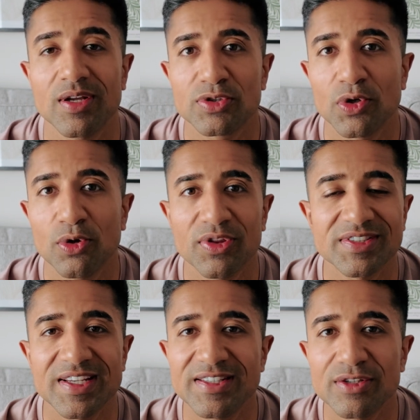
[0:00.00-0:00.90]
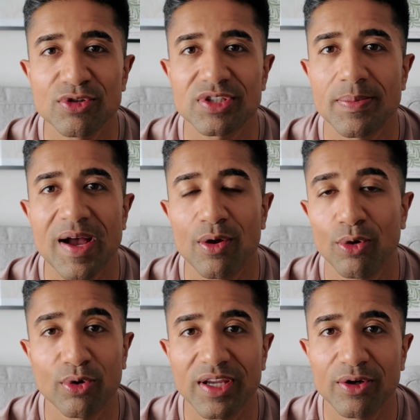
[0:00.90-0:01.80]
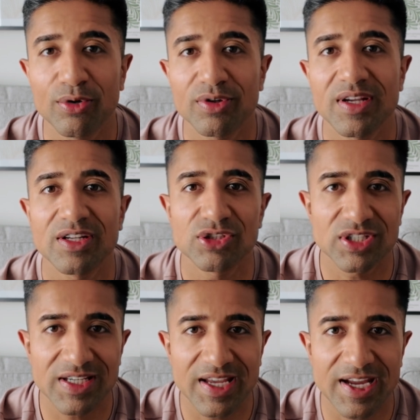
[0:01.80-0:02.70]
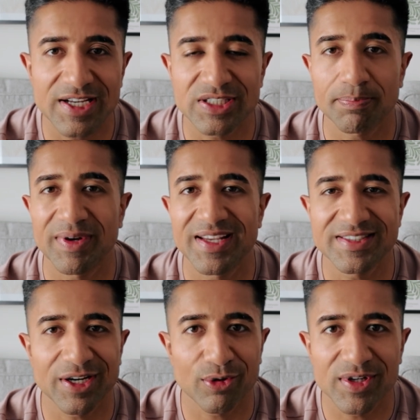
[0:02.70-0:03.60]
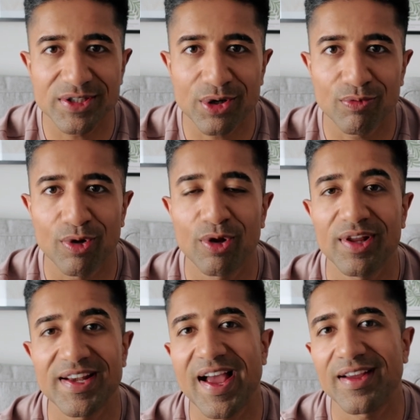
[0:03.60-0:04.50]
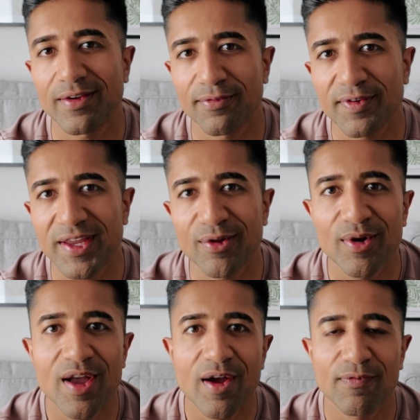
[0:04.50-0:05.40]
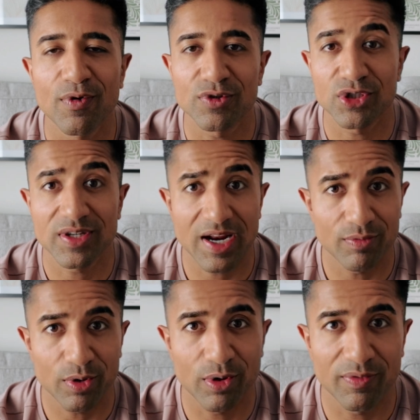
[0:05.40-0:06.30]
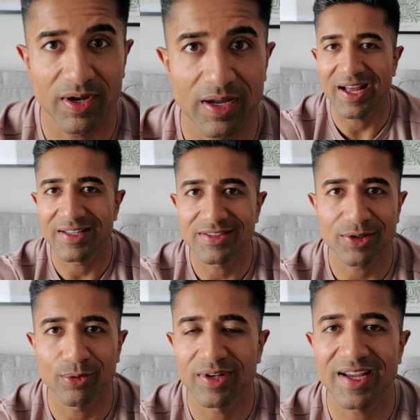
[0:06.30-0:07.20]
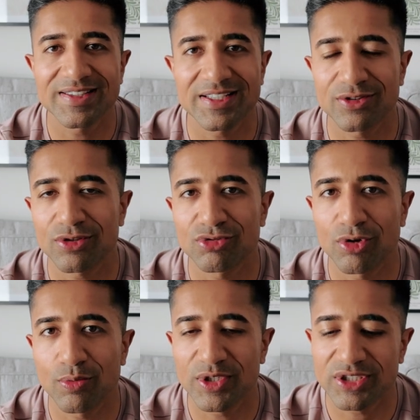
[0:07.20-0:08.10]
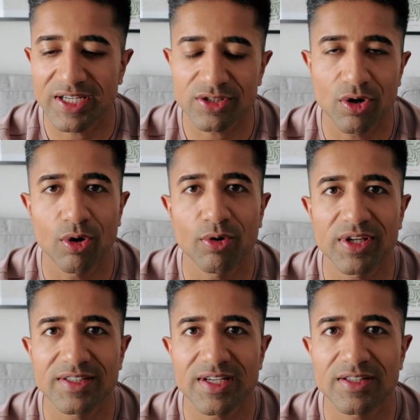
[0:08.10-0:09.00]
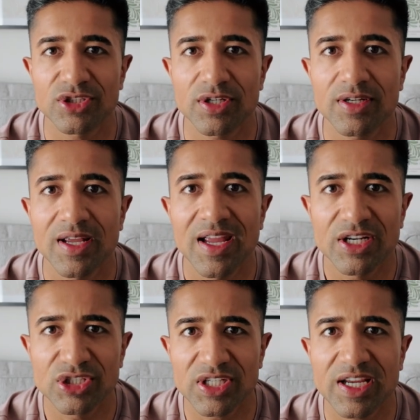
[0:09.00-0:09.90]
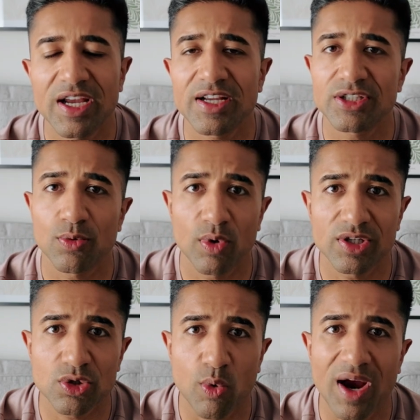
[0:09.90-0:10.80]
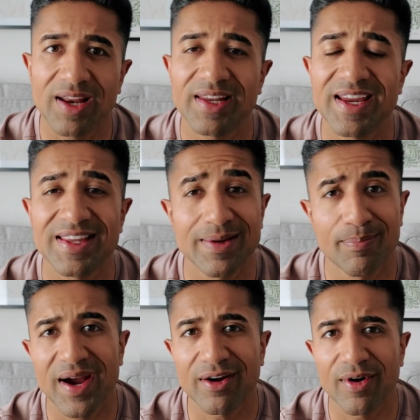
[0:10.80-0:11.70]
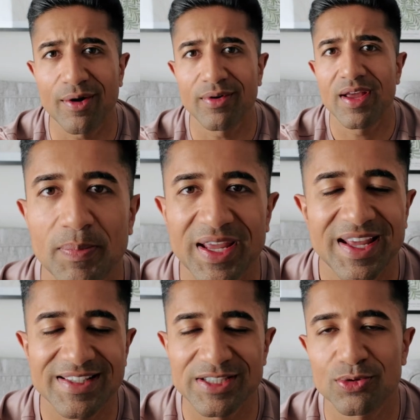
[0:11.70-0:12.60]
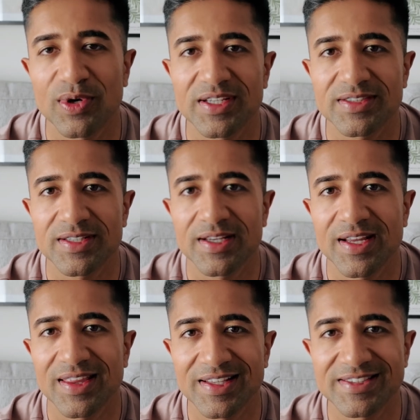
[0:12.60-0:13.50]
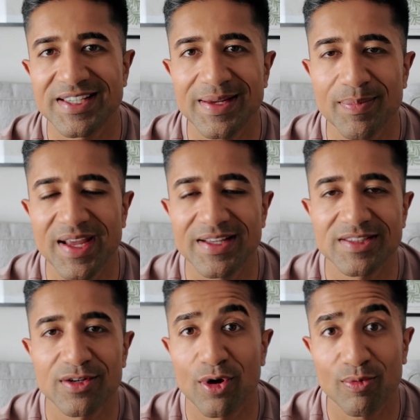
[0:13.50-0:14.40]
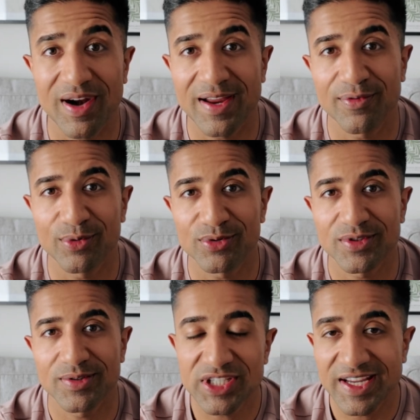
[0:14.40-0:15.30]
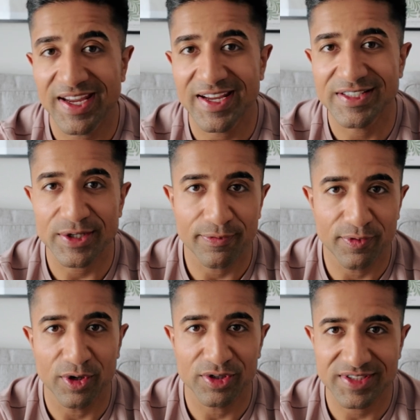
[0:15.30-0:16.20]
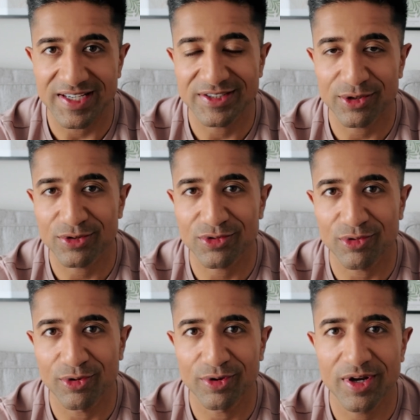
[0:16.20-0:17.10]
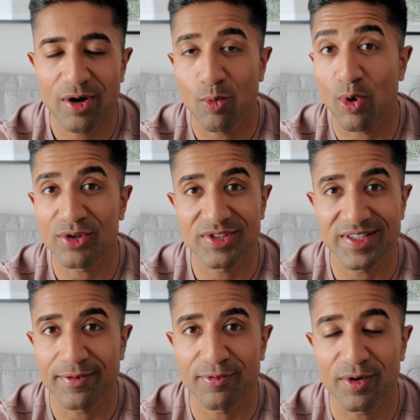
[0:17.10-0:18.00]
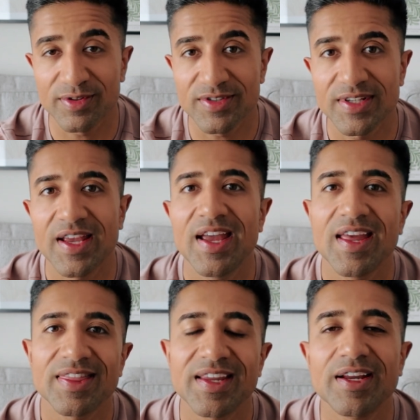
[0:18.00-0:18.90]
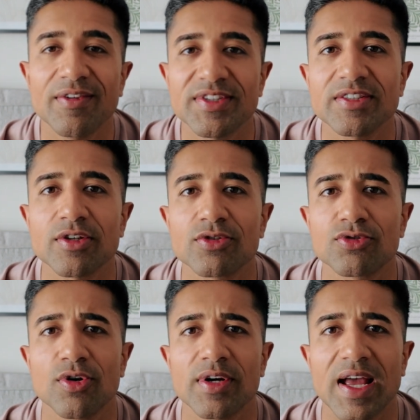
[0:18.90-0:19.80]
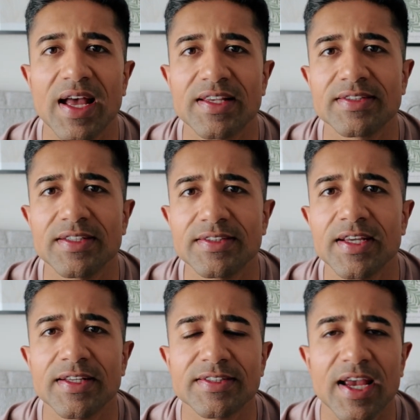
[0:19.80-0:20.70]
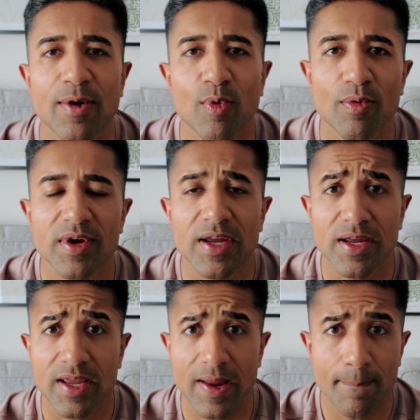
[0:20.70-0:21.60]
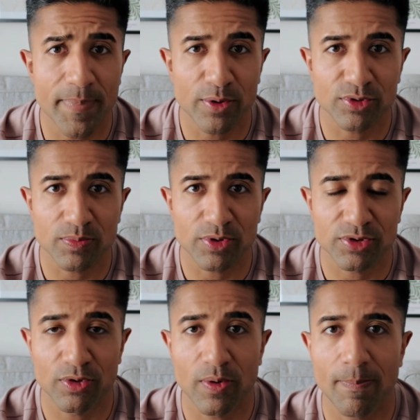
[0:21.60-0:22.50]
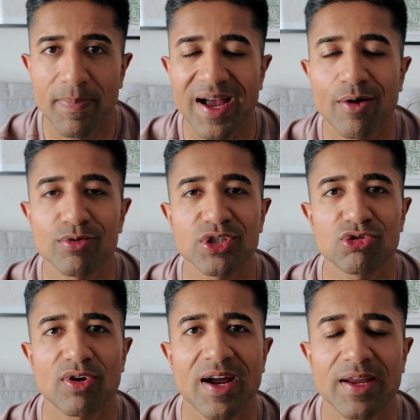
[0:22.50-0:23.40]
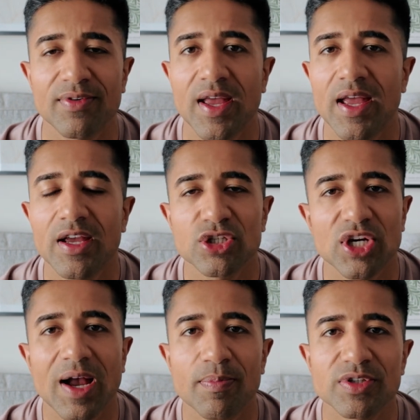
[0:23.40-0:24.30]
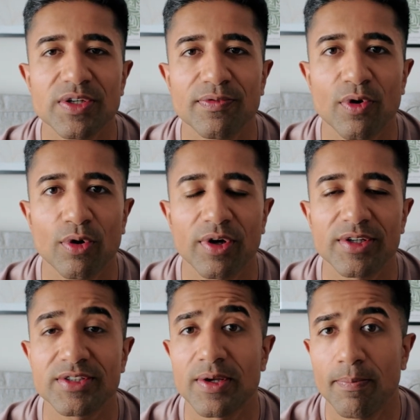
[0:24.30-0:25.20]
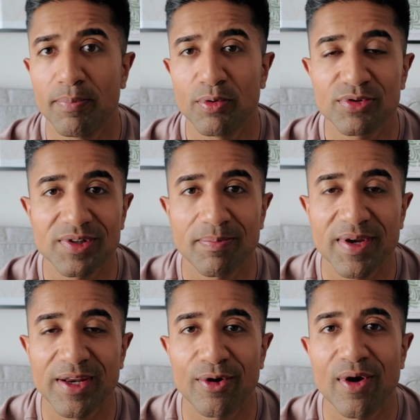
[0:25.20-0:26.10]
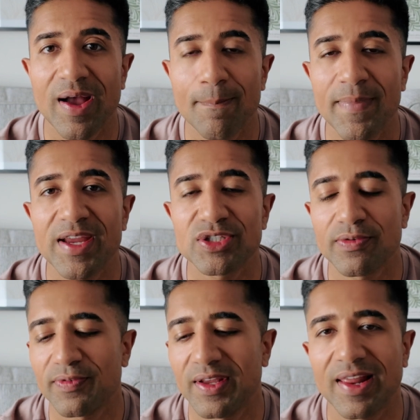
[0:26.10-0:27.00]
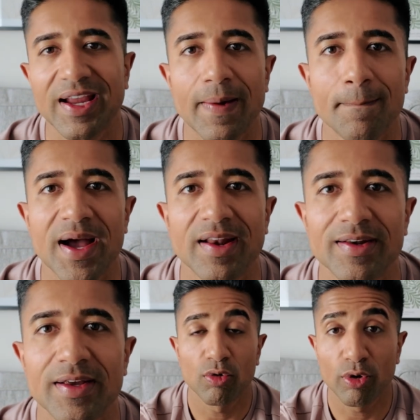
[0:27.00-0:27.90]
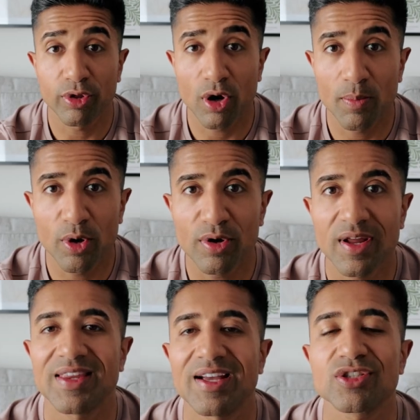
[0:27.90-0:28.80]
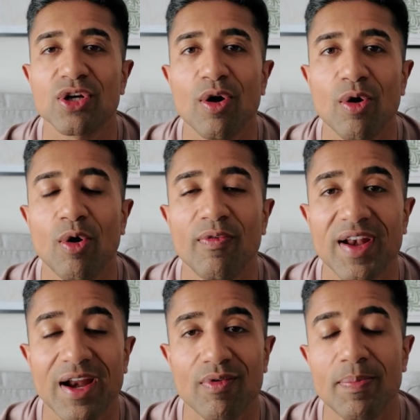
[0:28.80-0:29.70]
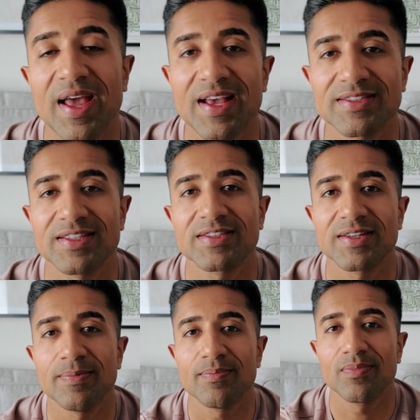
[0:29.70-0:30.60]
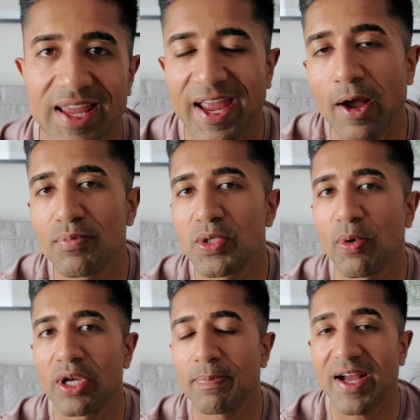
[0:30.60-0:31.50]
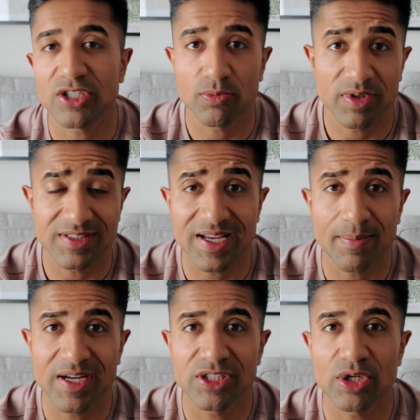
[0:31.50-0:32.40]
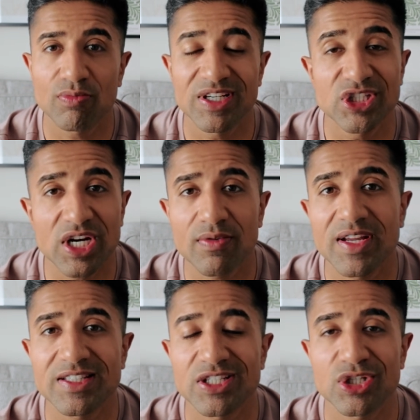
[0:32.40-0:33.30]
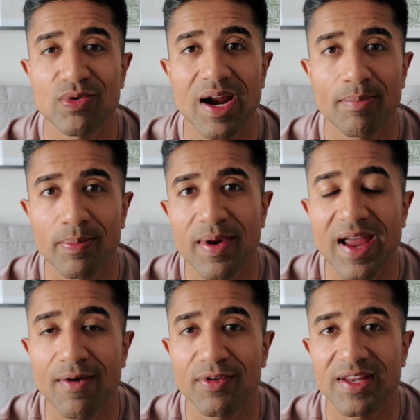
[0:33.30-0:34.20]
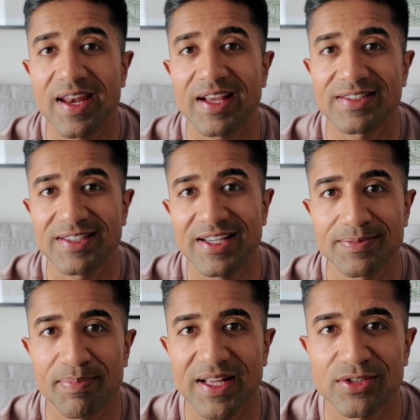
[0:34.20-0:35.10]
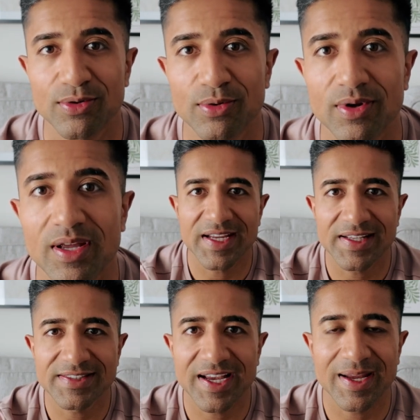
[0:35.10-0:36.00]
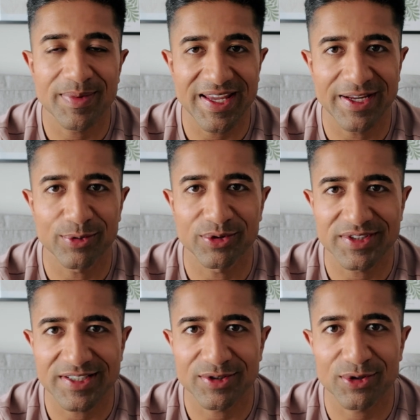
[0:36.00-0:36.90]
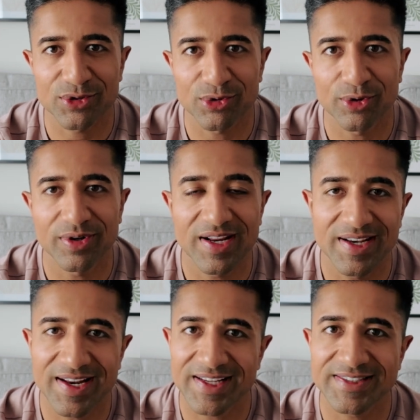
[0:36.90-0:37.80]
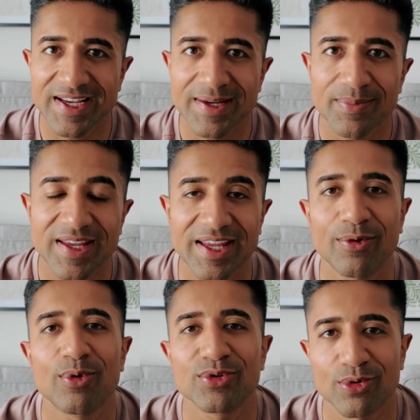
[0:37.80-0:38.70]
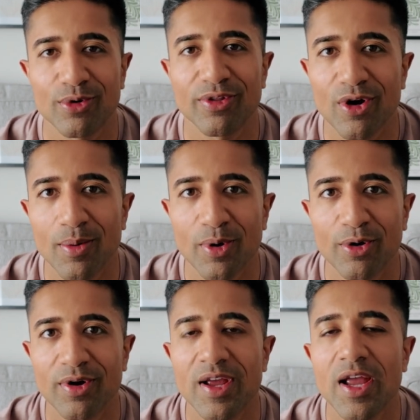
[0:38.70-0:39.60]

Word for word: So, this isn't just about looking good, GH plays a critical role in how you feel, function, and recover. And unlike testosterone, which gets all the attention, GH works quietly in the background. But here's a twist the teammates, not rivals. GH versus testosterone, what's the difference? Think of testosterone as the daytime warrior. It builds muscle, powers your drive, sharpens your focus, boosts libido, and makes you feel like a man. Growth hormone, that's your overnight repair system. It helps your body patch up the damage, regenerate tissue, and prepare for the next day's battle. Daytime equals testosterone, nighttime equals growth hormone.